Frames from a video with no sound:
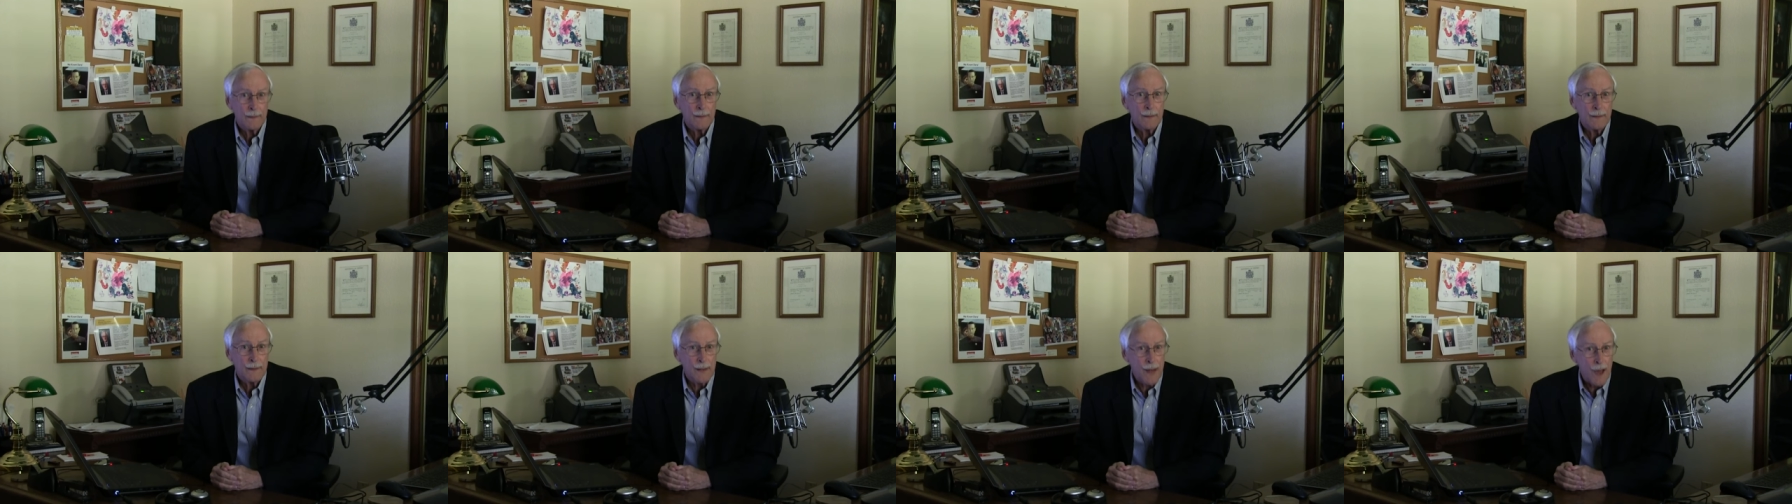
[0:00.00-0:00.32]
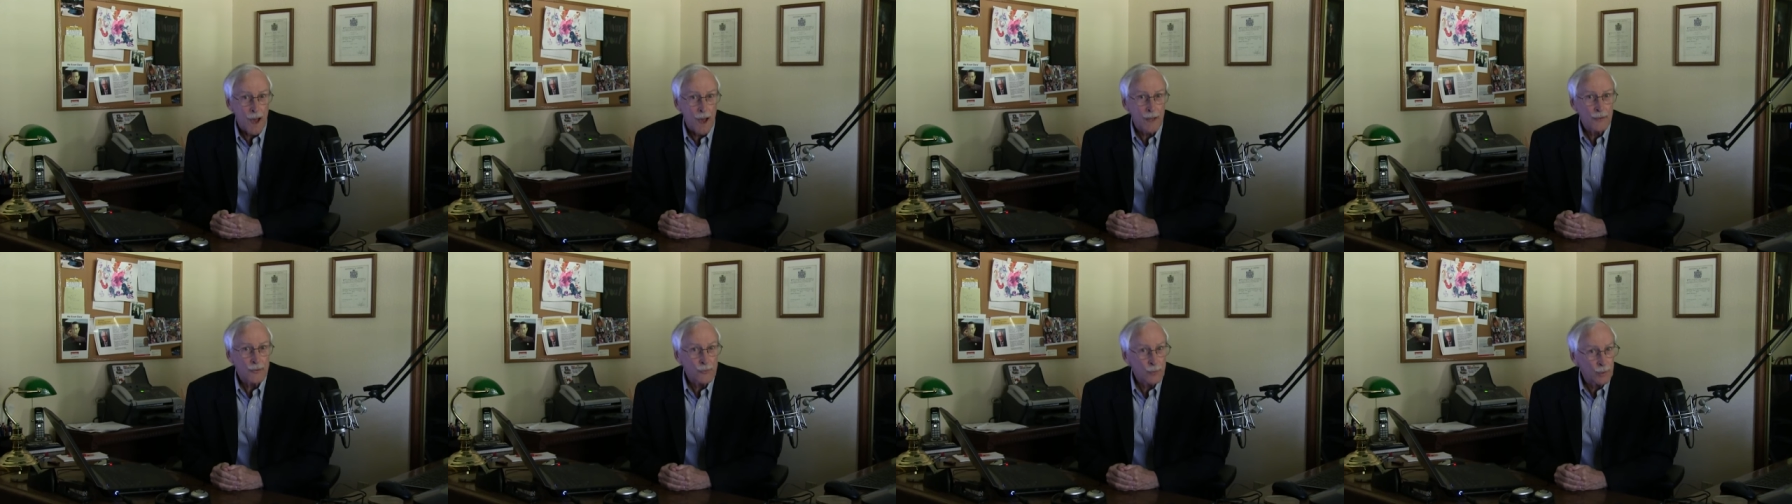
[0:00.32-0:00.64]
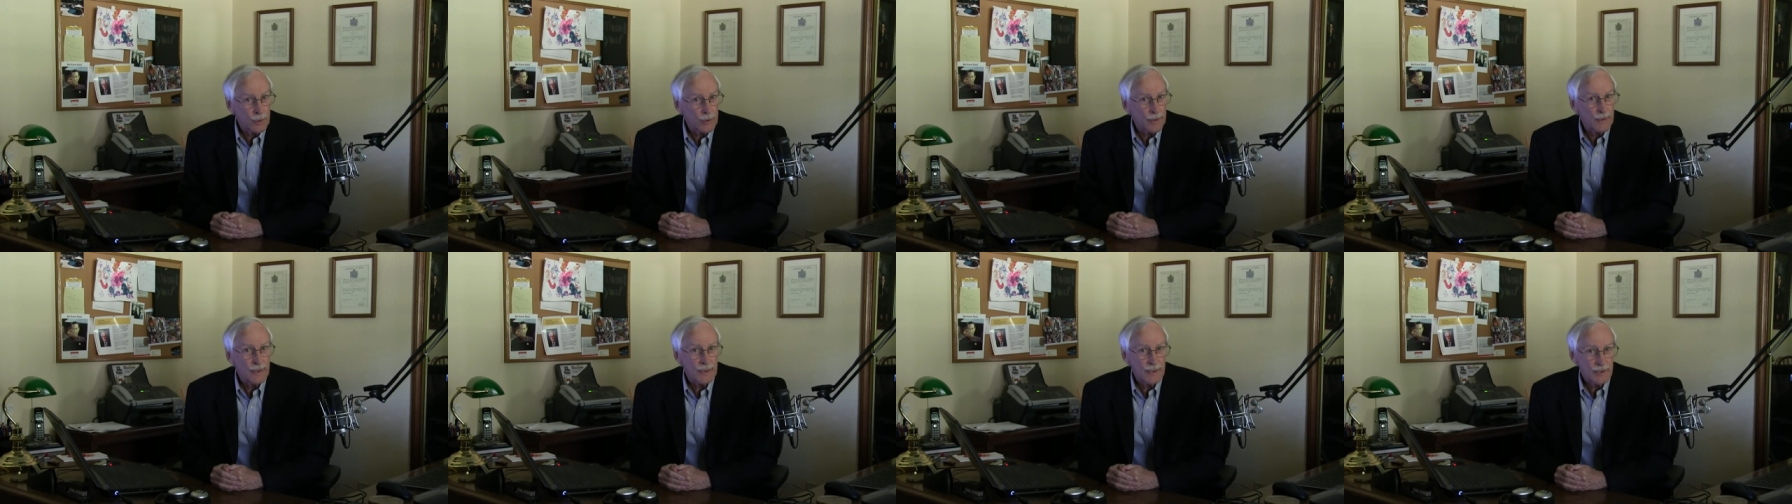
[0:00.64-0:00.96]

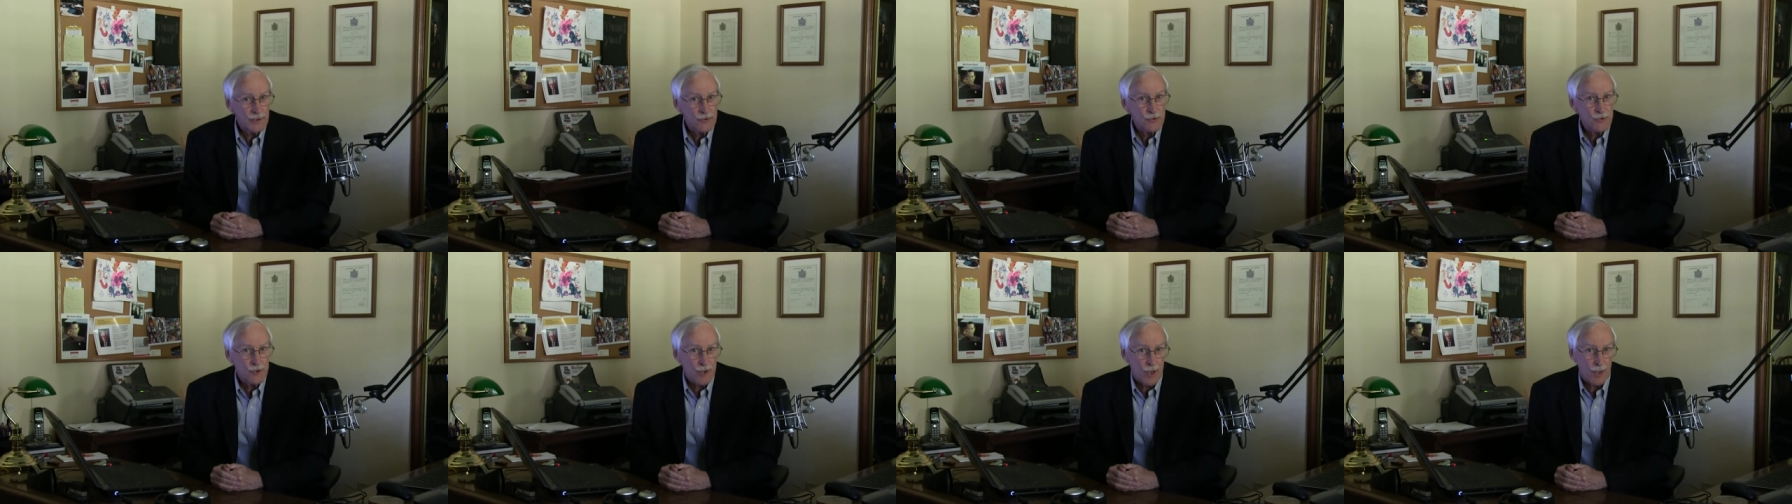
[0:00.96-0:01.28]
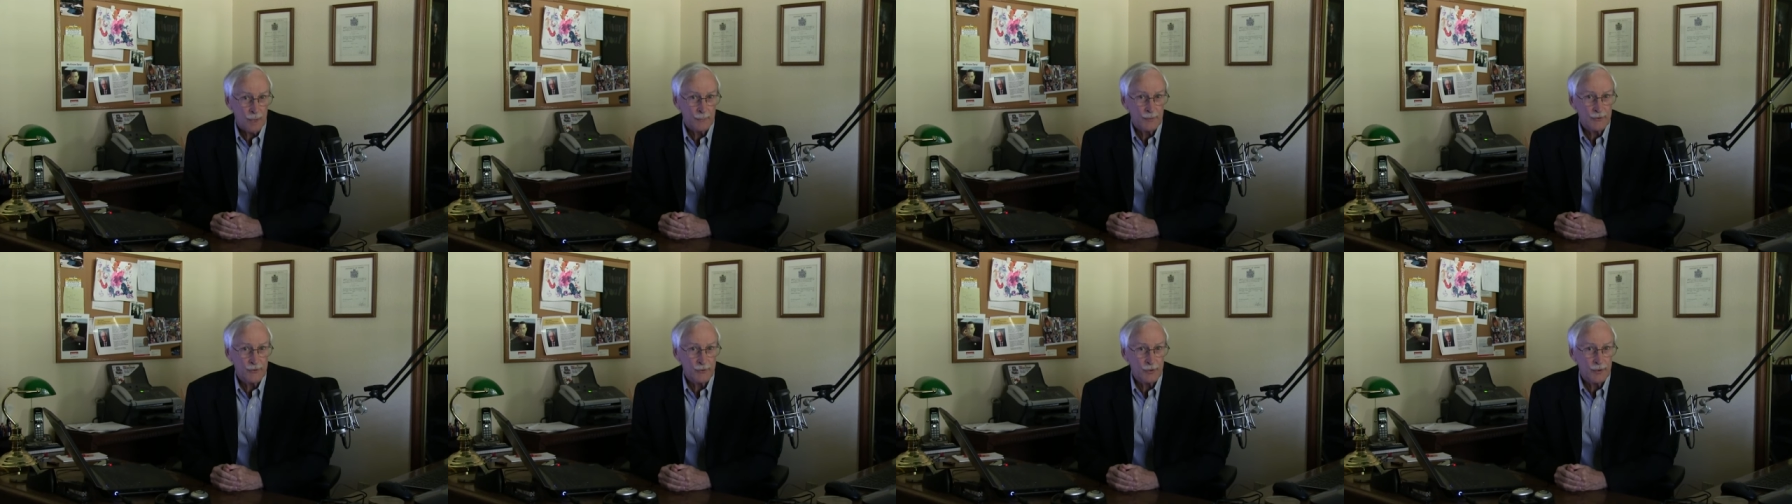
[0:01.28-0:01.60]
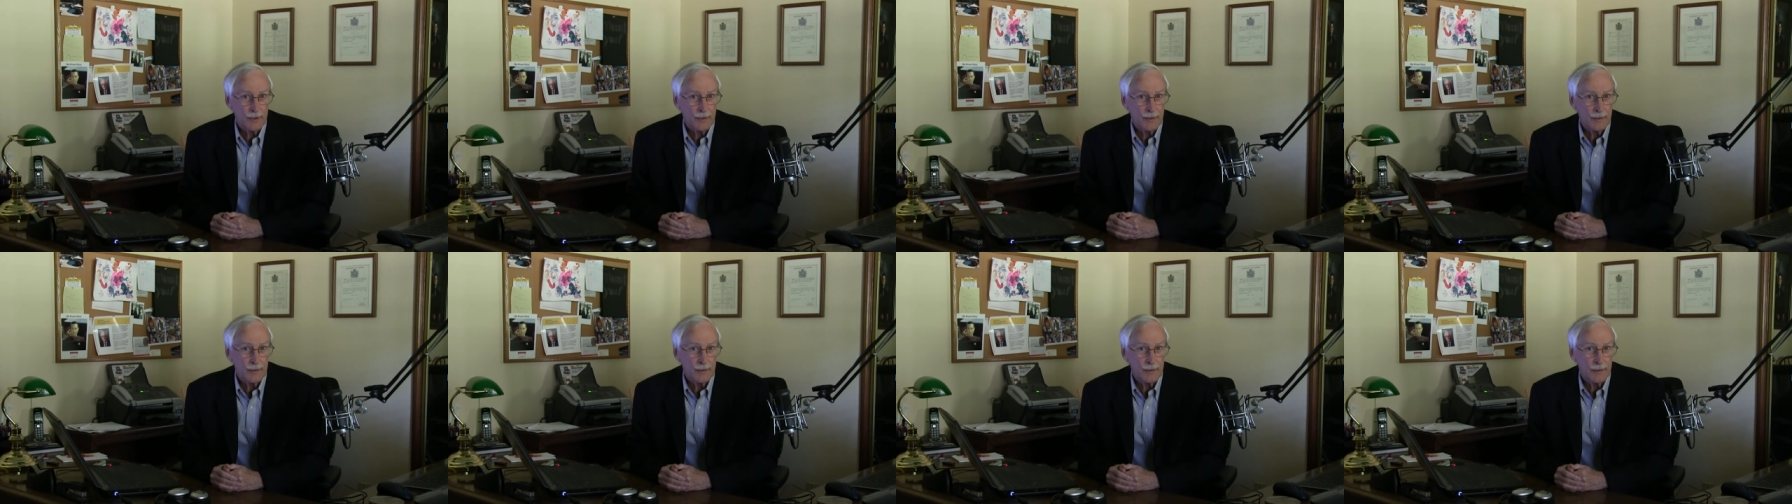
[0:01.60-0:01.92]
non-Euclidean
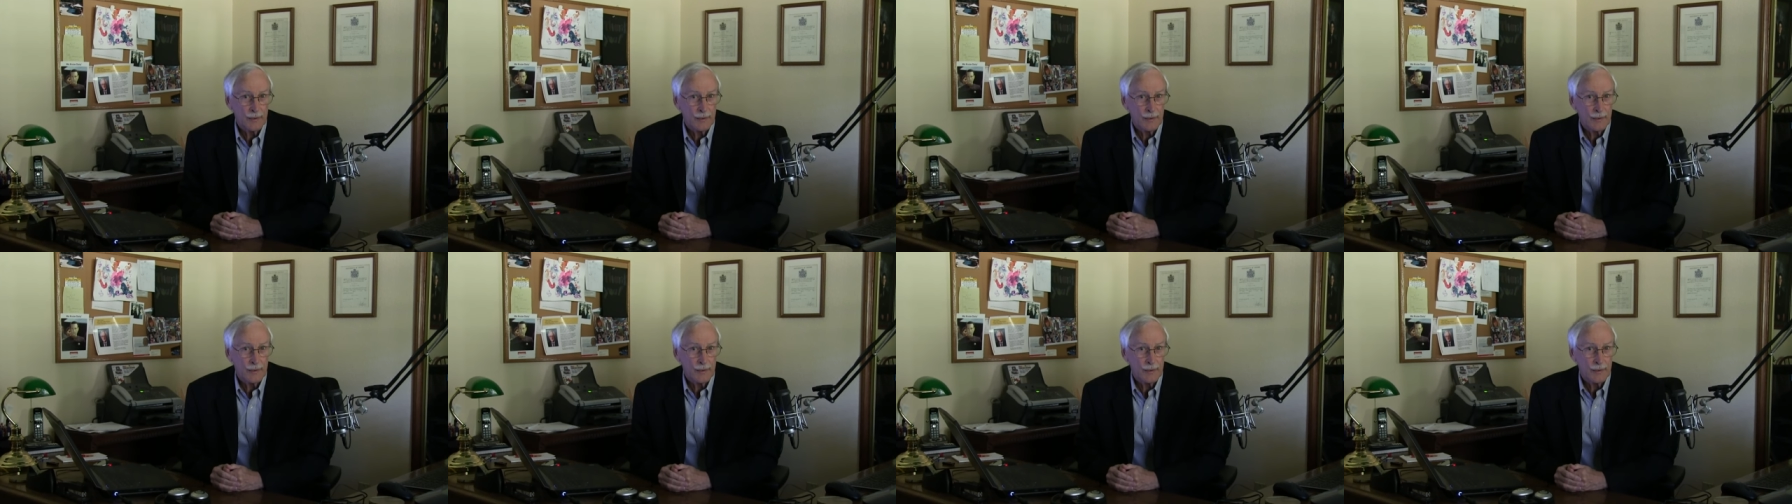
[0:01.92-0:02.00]
geometry,